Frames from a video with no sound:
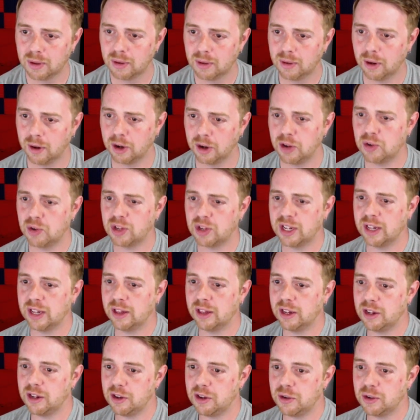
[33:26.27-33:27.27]
Are you still
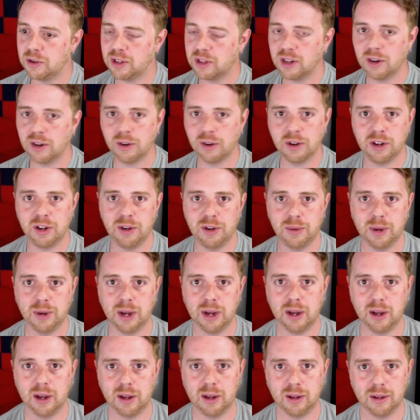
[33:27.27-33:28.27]
in Houston, or are
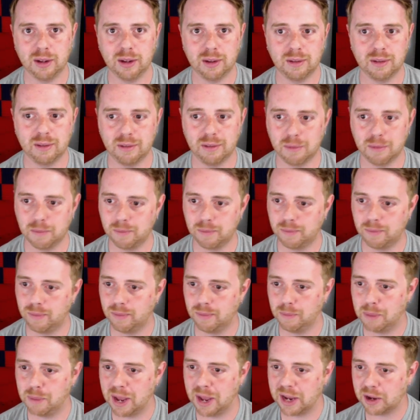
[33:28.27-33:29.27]
you
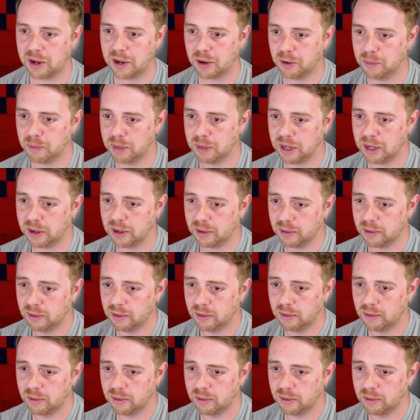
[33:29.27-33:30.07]
back home now?